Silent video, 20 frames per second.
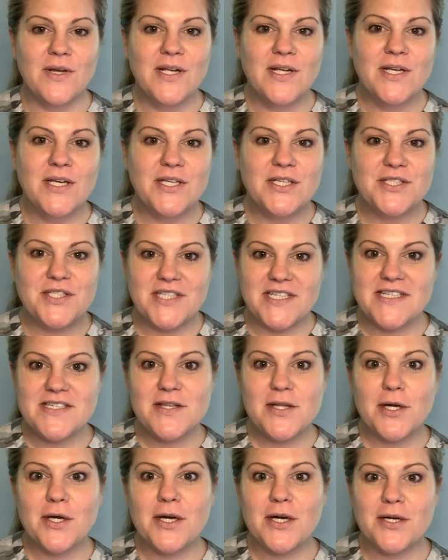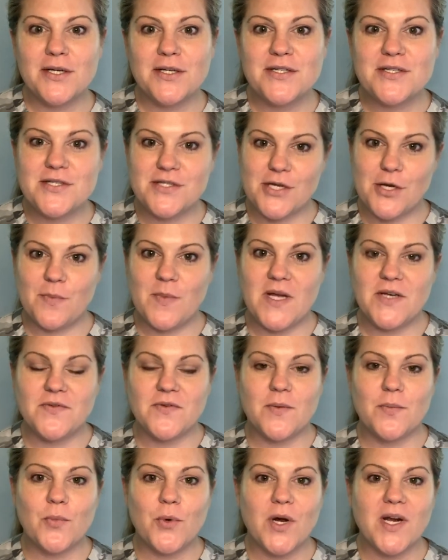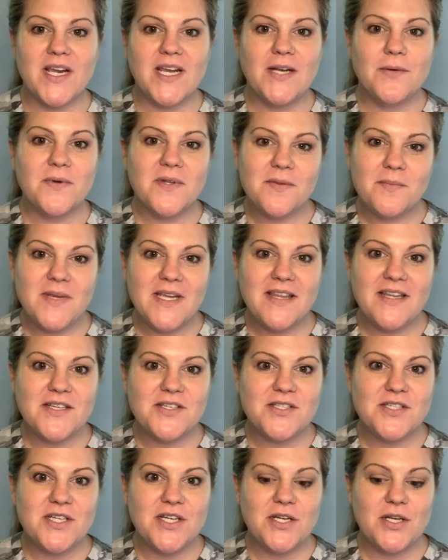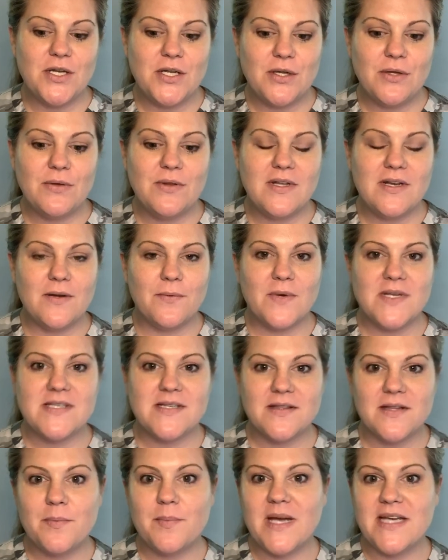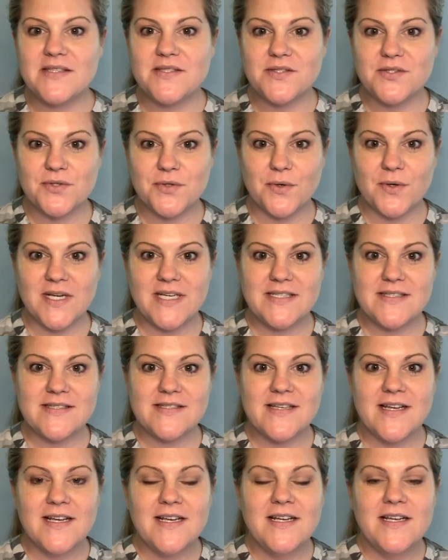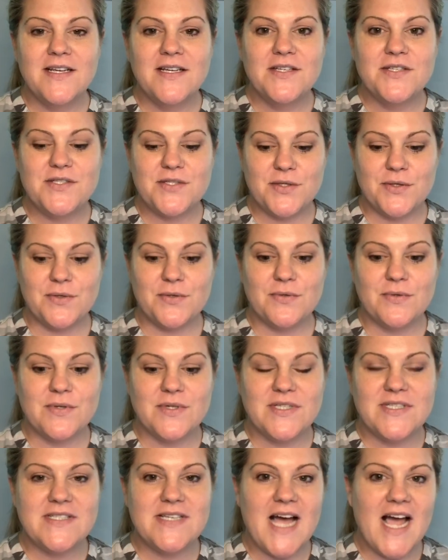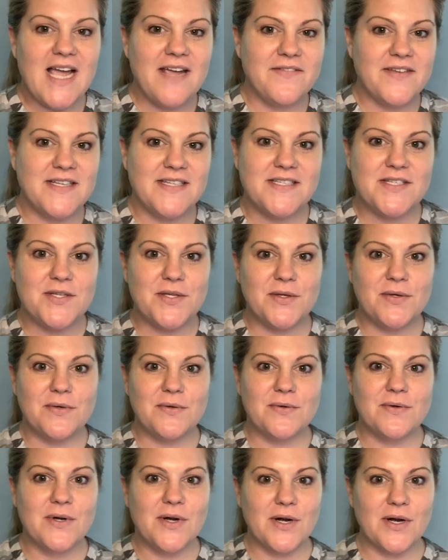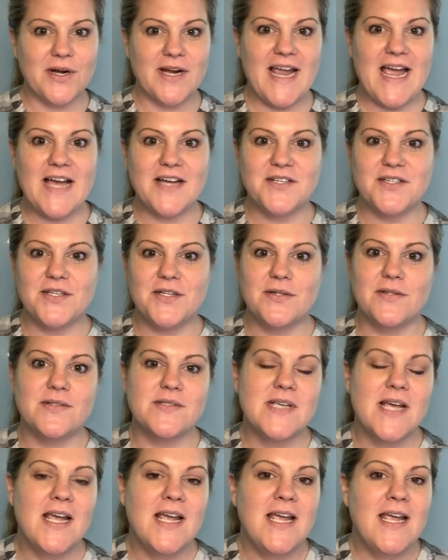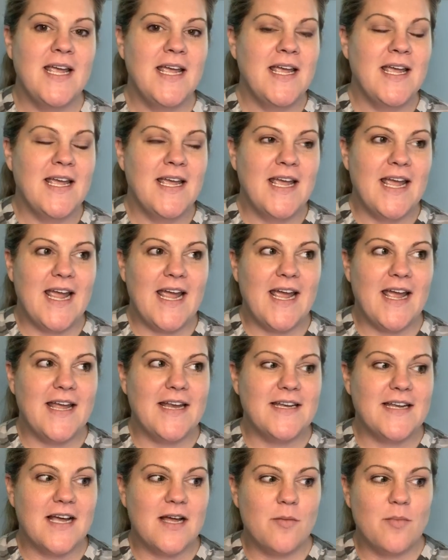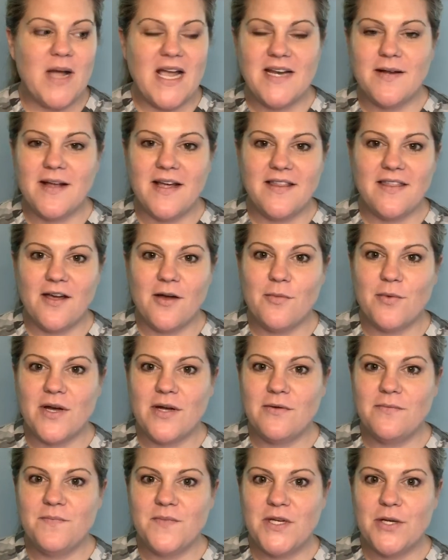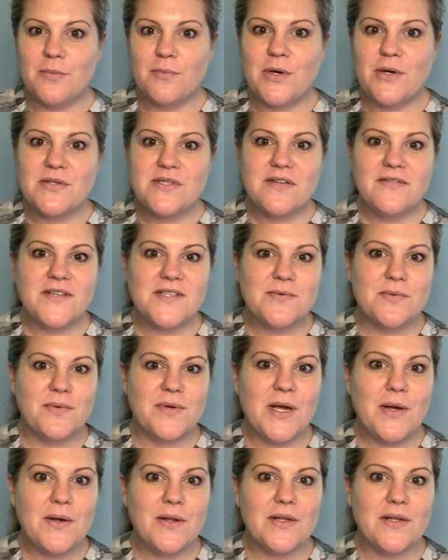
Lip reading: she's learned so much from working with me that she knew that it wasn't the best choice to dive into her cashews. And I thought, well, most of us, when we go to